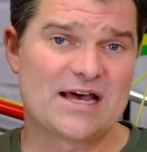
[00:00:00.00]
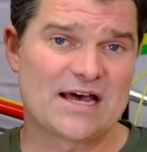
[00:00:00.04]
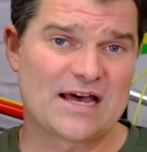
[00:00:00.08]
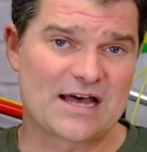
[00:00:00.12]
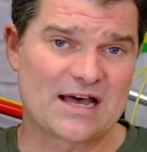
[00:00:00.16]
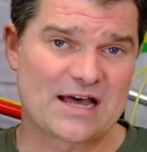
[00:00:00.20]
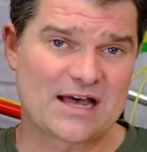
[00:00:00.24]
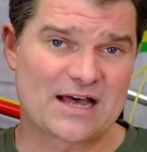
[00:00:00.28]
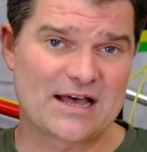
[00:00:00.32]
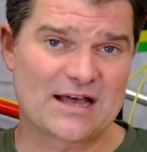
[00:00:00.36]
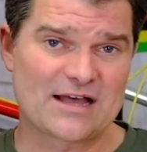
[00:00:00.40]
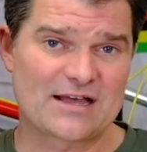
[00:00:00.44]

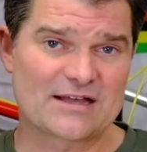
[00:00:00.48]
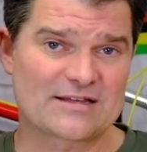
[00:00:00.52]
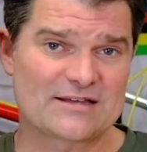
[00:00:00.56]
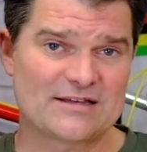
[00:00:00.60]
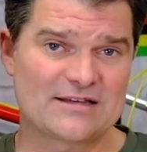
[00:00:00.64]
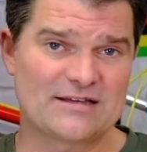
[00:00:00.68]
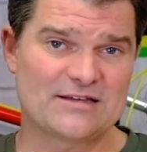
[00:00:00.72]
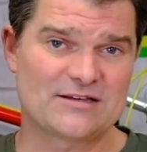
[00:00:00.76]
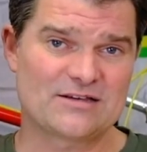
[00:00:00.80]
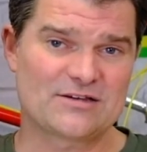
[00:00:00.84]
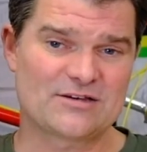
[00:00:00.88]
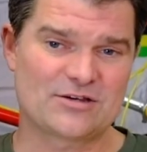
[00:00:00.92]

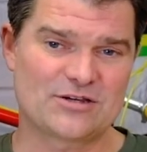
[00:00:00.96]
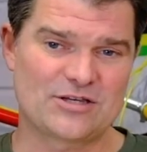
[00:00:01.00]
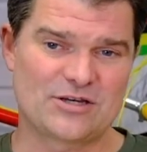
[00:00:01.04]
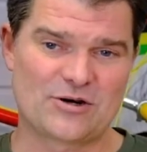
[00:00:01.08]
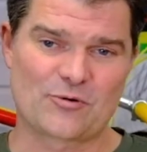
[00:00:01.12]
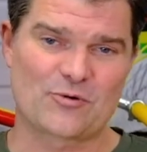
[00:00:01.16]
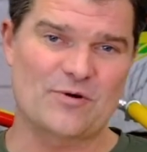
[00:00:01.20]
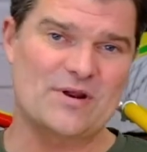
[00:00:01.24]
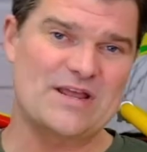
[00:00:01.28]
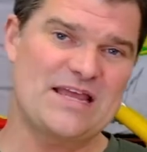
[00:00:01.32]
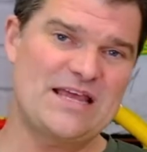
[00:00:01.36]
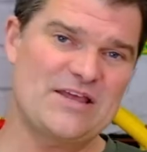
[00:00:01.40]

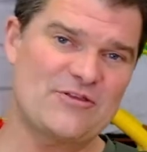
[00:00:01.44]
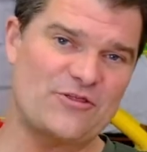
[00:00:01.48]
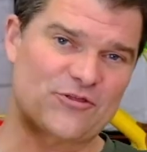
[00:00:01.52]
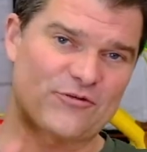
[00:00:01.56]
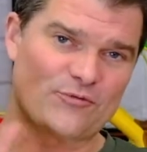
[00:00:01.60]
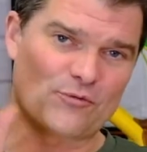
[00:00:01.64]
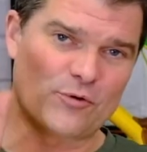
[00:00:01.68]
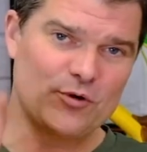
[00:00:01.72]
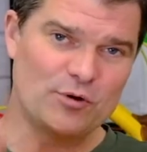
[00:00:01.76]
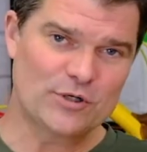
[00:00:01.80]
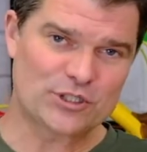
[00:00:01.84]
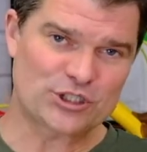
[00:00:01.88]

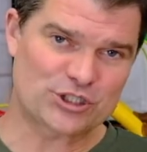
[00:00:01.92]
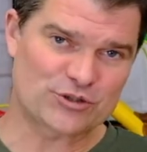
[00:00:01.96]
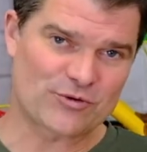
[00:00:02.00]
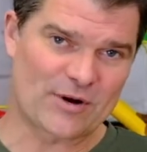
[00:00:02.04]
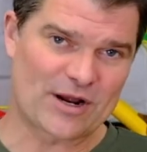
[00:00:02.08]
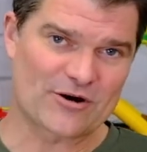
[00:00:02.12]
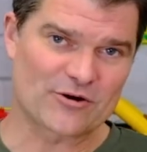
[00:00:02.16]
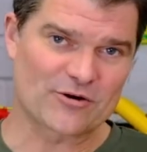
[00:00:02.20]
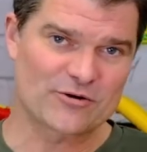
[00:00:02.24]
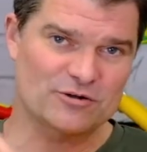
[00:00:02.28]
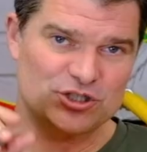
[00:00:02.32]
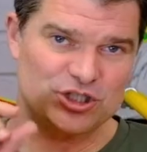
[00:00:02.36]
through a
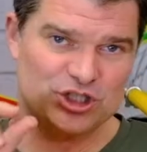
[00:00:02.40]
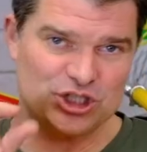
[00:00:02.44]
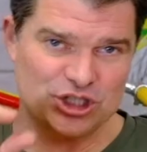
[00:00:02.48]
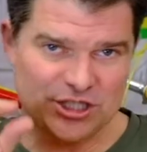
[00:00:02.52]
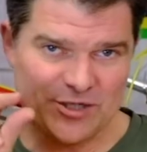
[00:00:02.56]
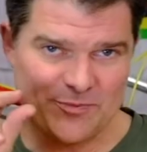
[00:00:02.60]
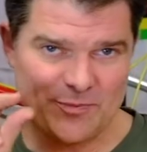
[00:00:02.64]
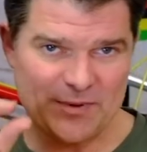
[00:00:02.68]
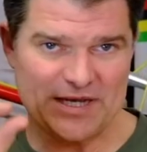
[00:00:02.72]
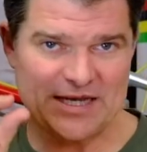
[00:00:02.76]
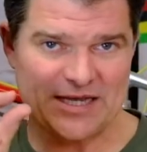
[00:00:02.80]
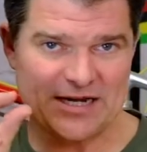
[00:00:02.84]
shredder,
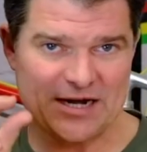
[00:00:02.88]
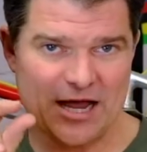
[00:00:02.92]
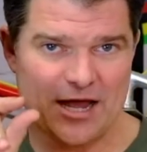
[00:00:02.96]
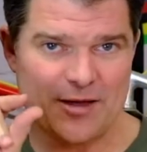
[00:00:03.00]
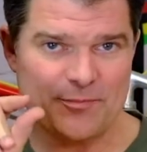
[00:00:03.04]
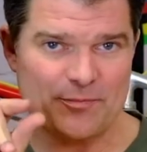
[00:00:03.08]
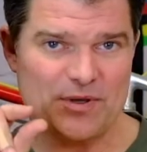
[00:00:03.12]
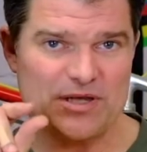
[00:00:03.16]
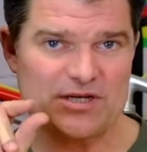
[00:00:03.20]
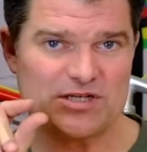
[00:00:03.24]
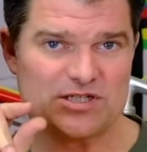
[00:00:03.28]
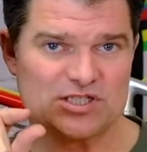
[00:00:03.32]
chipping it
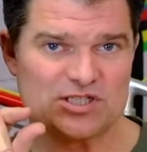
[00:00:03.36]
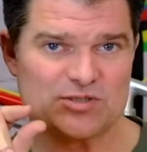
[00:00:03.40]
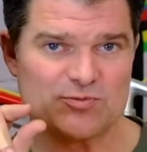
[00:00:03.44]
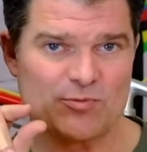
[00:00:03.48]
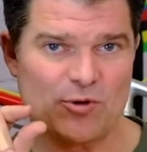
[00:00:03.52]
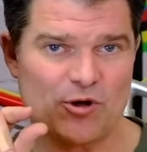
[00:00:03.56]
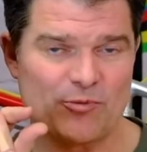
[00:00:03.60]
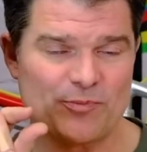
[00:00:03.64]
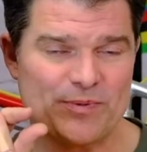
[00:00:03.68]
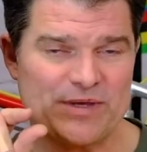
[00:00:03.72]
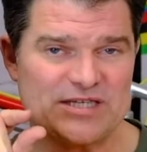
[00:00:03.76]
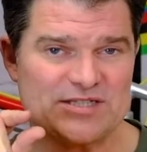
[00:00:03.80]
up into
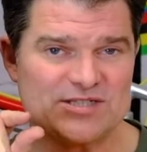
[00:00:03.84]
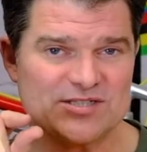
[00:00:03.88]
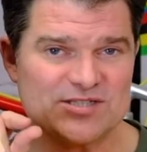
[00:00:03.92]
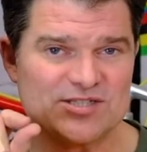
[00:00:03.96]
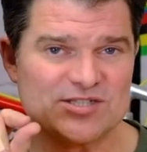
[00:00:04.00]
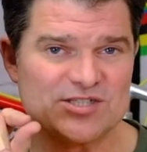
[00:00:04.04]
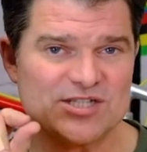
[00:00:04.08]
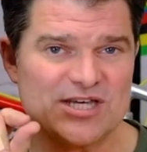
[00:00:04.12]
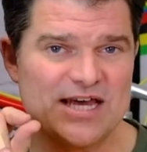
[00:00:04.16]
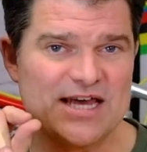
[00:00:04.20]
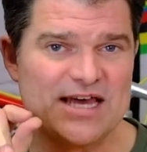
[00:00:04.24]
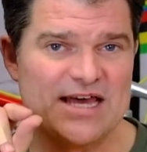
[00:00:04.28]
small
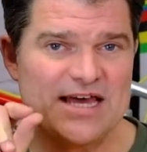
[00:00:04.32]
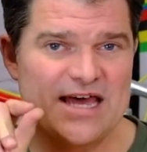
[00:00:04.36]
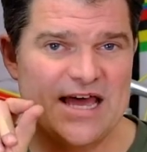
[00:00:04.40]
pieces,